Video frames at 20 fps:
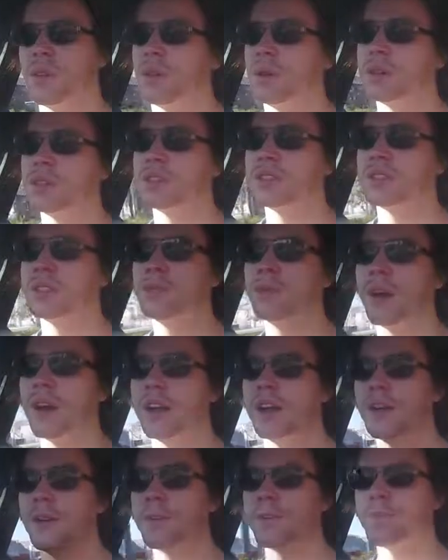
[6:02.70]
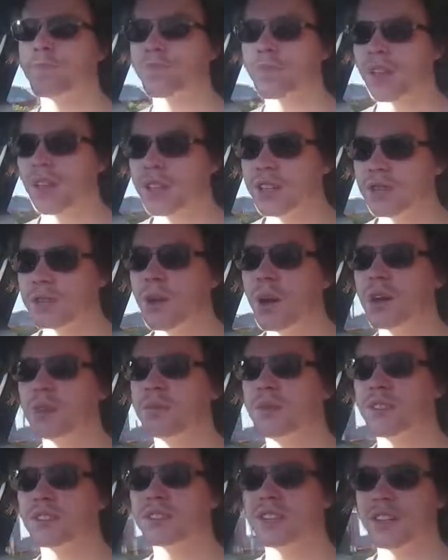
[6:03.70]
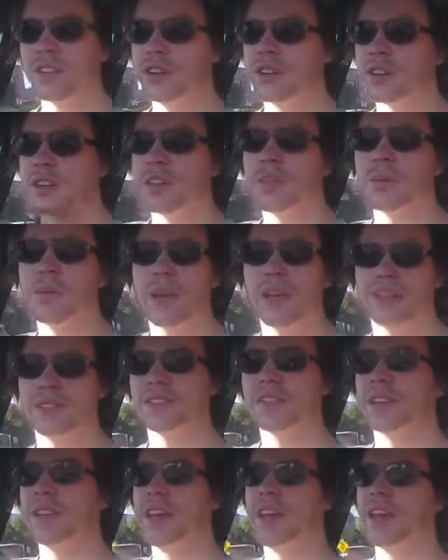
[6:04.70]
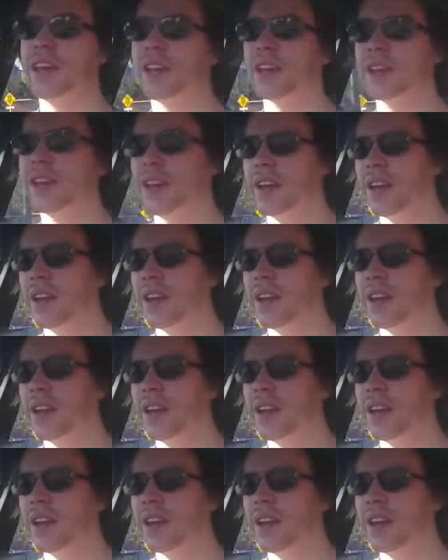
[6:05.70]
I wanted. But the spark plugs didn't look in the best of nick.